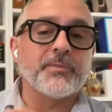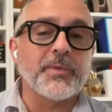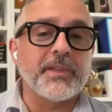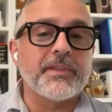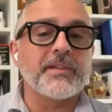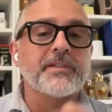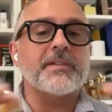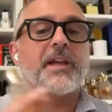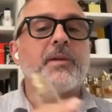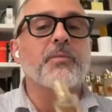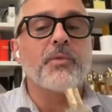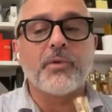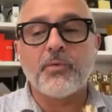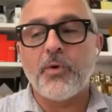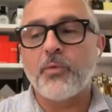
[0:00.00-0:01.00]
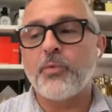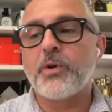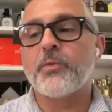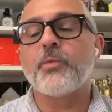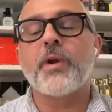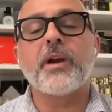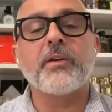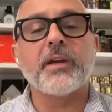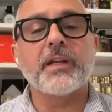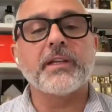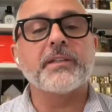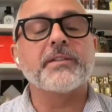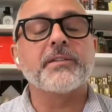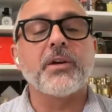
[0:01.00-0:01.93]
but this time we're wearing it.